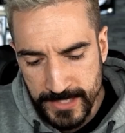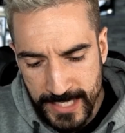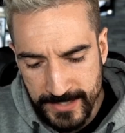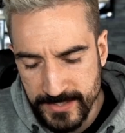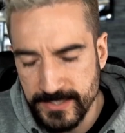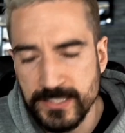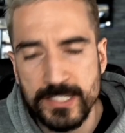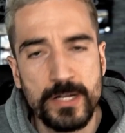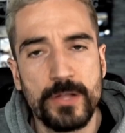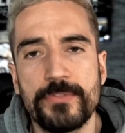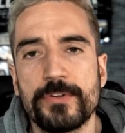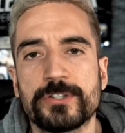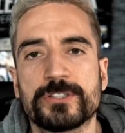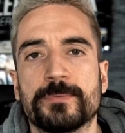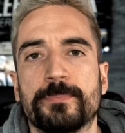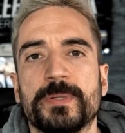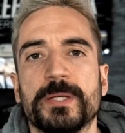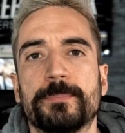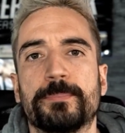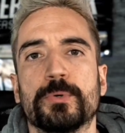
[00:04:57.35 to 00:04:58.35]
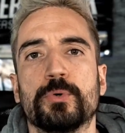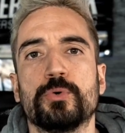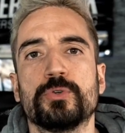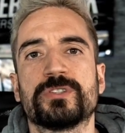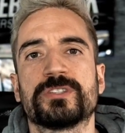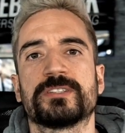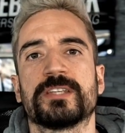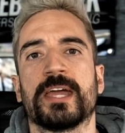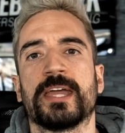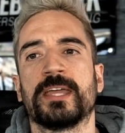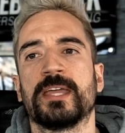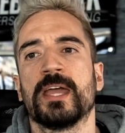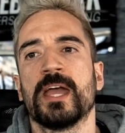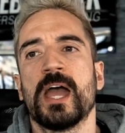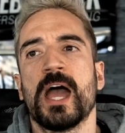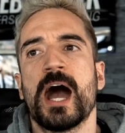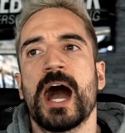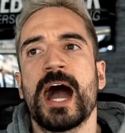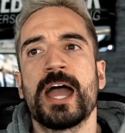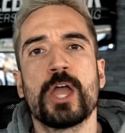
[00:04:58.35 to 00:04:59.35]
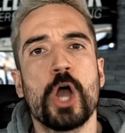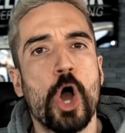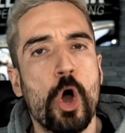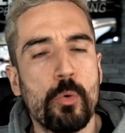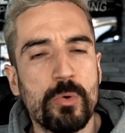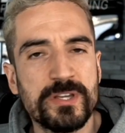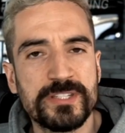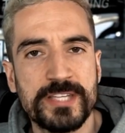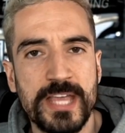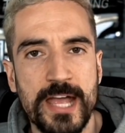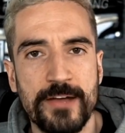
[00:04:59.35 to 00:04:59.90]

Yet still there's people who say, I always